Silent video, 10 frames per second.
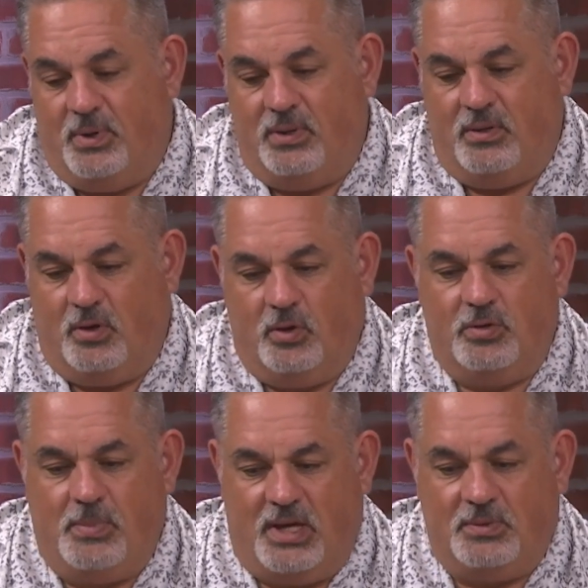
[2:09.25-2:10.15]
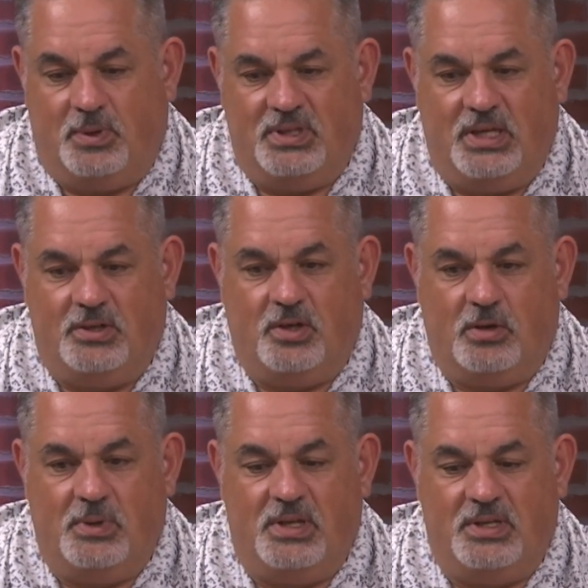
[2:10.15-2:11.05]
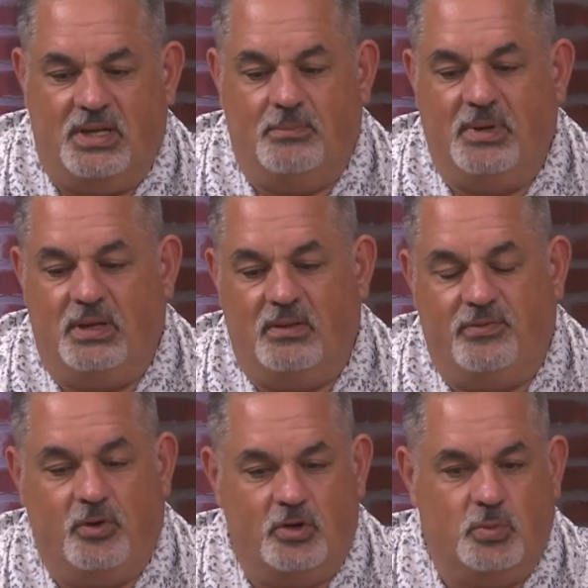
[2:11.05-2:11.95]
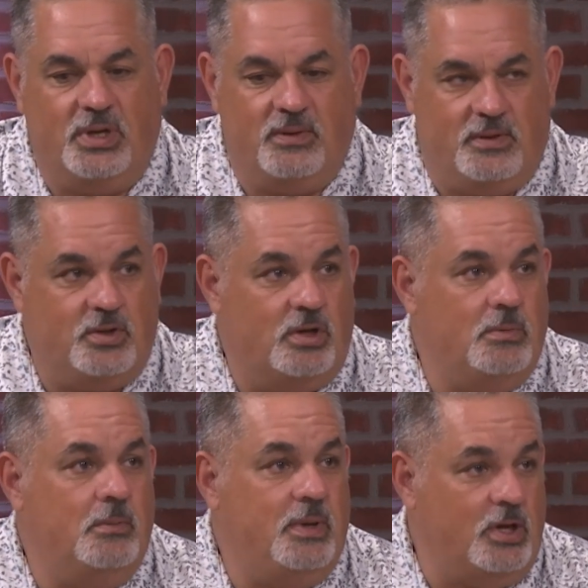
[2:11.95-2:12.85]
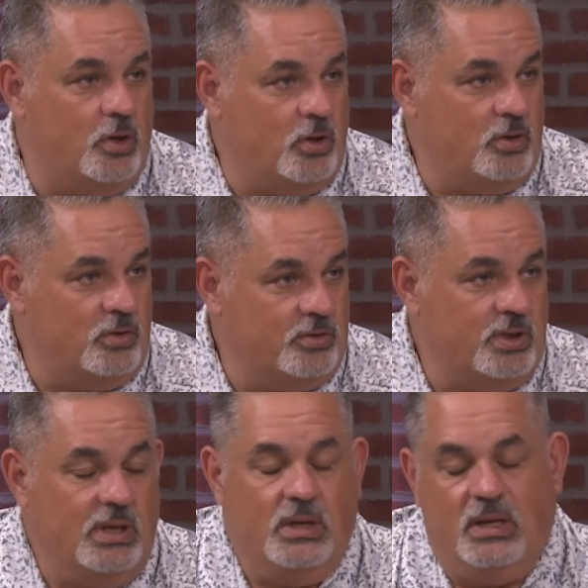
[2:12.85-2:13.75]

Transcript: But the girls in basketball state tournament, instead of being the first week of the tournament being girls